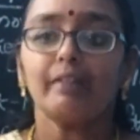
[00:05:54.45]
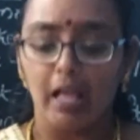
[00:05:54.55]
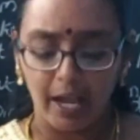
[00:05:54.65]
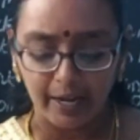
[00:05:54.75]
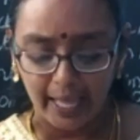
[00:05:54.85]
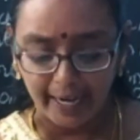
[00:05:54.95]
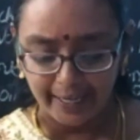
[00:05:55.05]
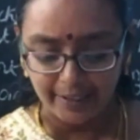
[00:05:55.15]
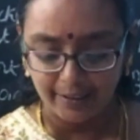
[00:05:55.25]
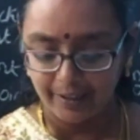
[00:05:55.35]

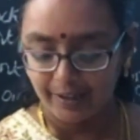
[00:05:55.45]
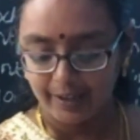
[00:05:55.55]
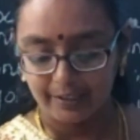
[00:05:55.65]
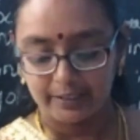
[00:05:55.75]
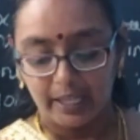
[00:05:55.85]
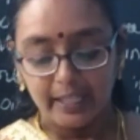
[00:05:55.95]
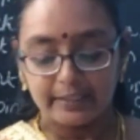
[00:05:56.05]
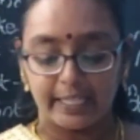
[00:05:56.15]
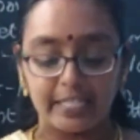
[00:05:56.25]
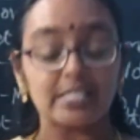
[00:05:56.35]
gliding,
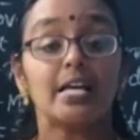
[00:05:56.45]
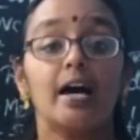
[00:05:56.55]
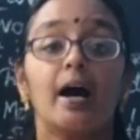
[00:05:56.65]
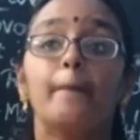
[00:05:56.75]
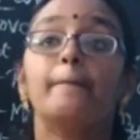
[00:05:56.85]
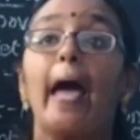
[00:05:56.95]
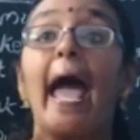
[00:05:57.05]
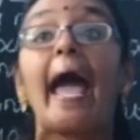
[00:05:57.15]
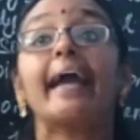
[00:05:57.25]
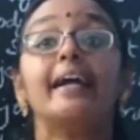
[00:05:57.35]
there is
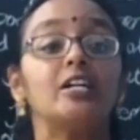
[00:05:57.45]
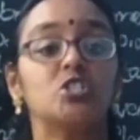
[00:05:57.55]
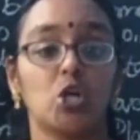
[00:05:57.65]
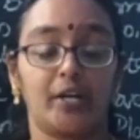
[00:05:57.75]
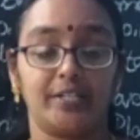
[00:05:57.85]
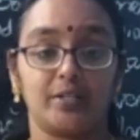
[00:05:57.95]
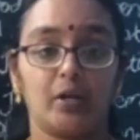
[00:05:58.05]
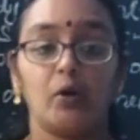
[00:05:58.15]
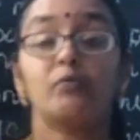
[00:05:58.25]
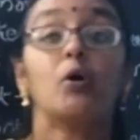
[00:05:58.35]
ankle joint.
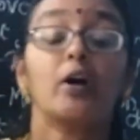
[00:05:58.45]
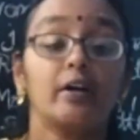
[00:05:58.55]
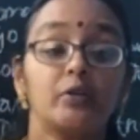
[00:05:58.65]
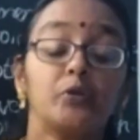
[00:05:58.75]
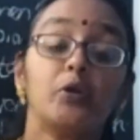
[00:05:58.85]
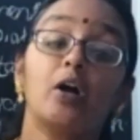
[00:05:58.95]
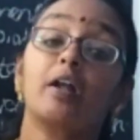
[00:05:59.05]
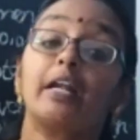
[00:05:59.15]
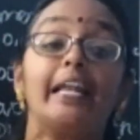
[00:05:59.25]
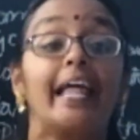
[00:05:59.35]
For in
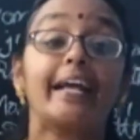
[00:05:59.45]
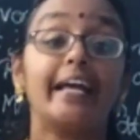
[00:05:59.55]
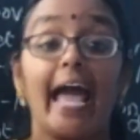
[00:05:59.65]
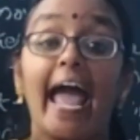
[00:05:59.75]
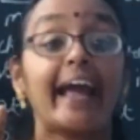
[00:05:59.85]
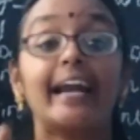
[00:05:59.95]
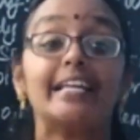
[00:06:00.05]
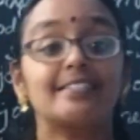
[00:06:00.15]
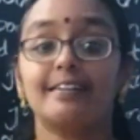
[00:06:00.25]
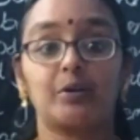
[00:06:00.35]
your leg, ankle
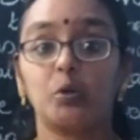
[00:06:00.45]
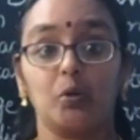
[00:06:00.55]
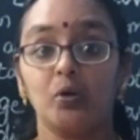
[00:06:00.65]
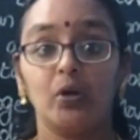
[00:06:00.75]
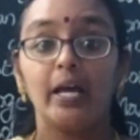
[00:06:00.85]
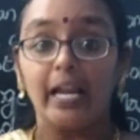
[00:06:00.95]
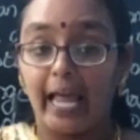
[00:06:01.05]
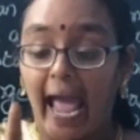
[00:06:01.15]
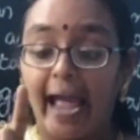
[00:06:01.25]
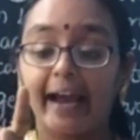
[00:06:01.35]
is there, no?
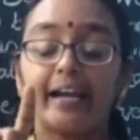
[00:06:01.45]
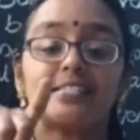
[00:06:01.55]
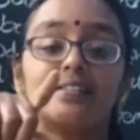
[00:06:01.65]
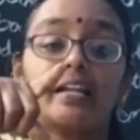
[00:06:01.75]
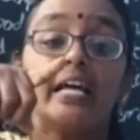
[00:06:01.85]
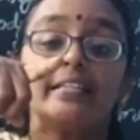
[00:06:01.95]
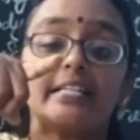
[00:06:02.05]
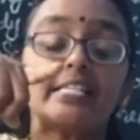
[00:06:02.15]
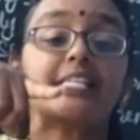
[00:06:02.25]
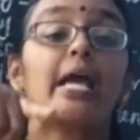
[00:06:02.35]
Ankle is there. This
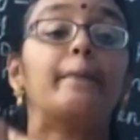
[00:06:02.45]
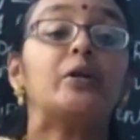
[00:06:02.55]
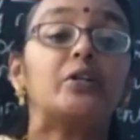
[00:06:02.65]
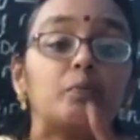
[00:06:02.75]
is able to